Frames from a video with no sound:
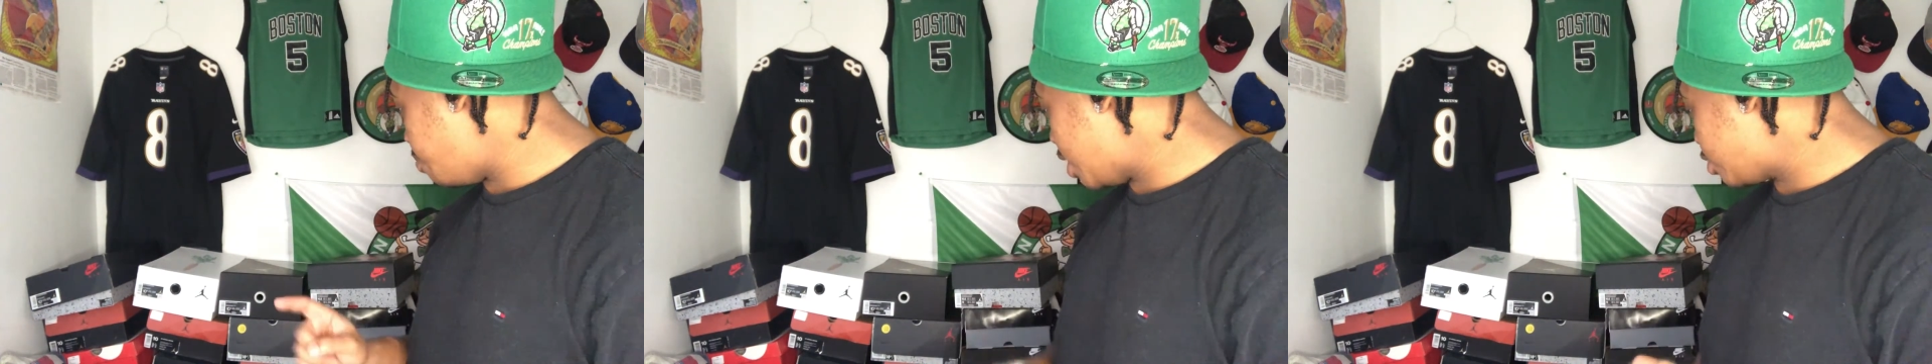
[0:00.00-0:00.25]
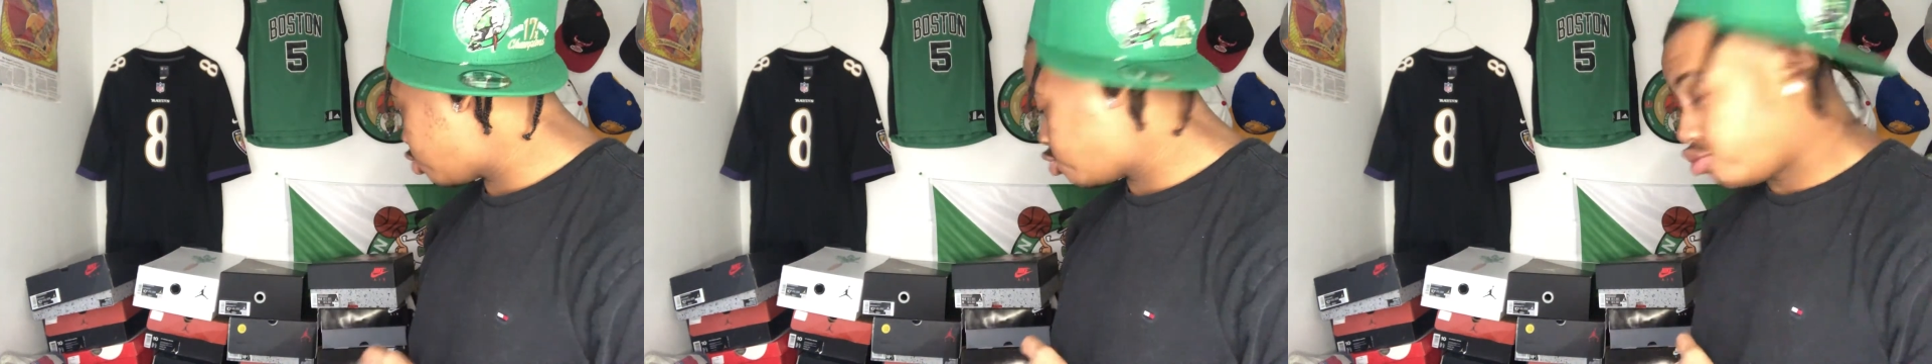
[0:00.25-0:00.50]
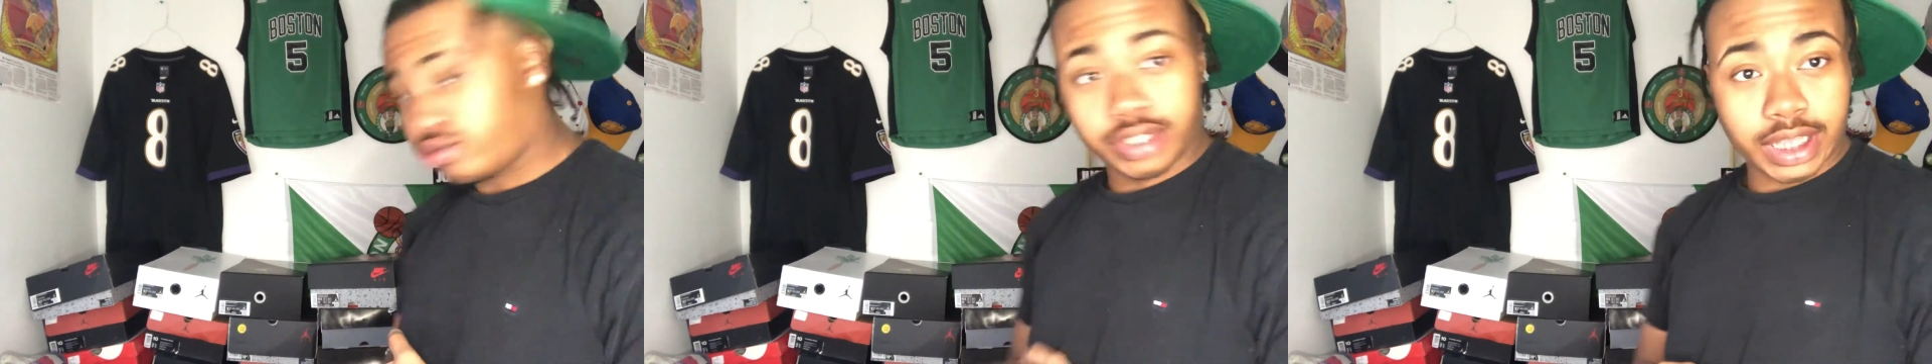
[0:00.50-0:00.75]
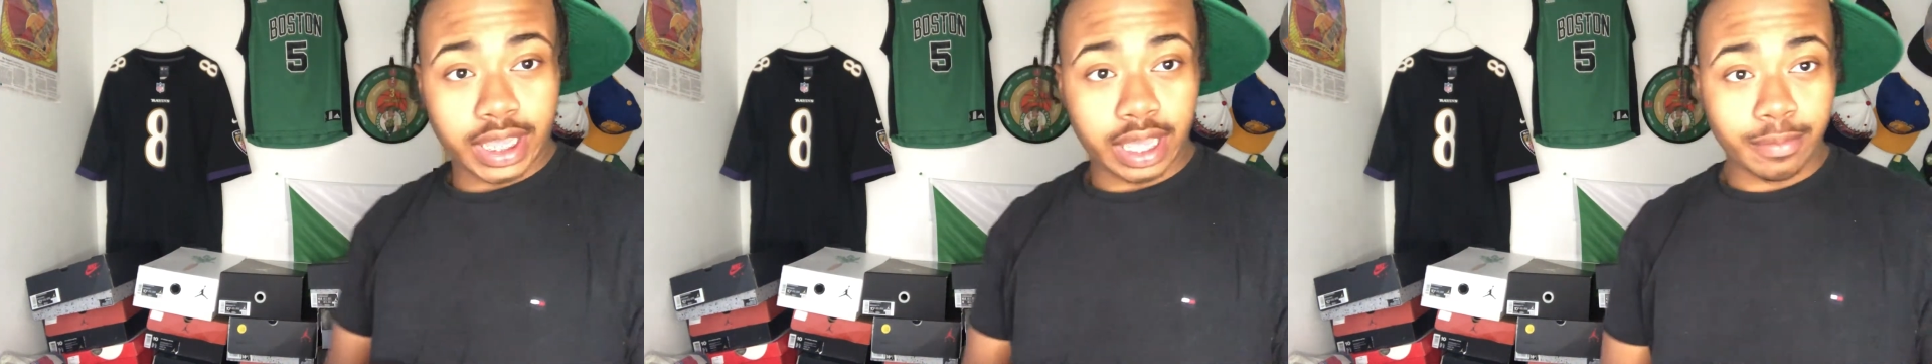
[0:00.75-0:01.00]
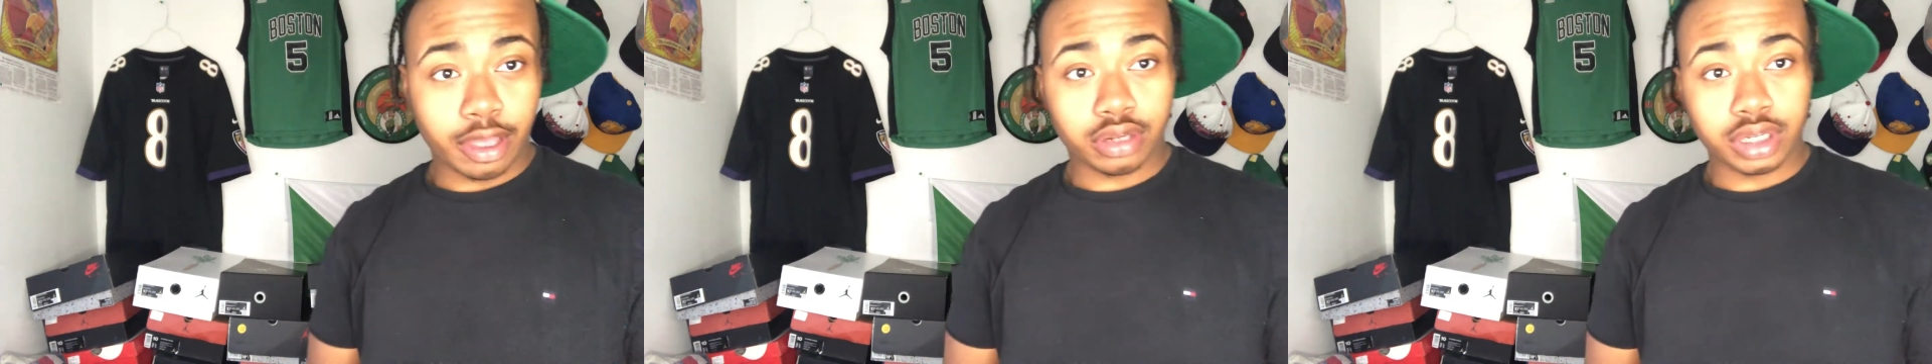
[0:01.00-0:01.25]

best shoes that came out in